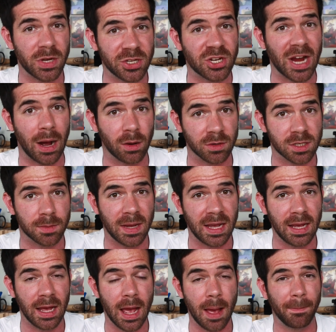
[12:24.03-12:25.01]
reach out to
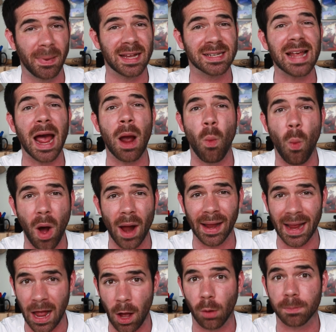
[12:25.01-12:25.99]
me because I
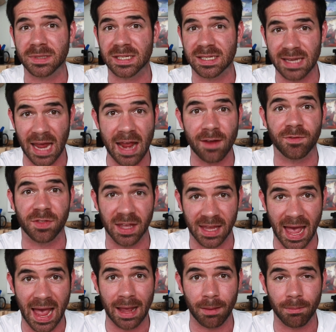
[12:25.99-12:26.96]
want to help save the
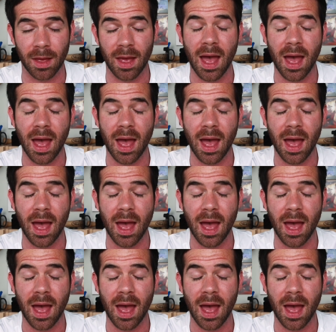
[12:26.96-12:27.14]
game.